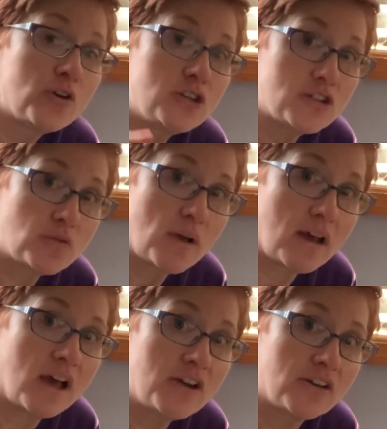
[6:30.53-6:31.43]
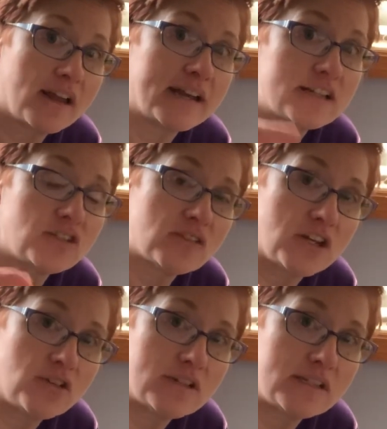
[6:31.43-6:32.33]
You just want to underline it so then
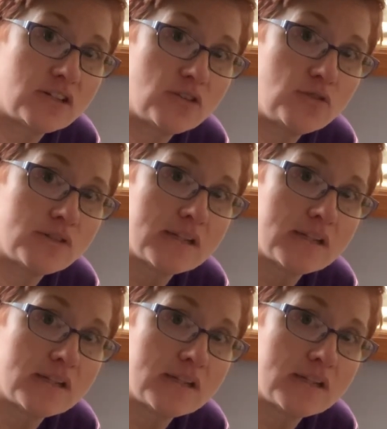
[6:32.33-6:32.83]
you can still use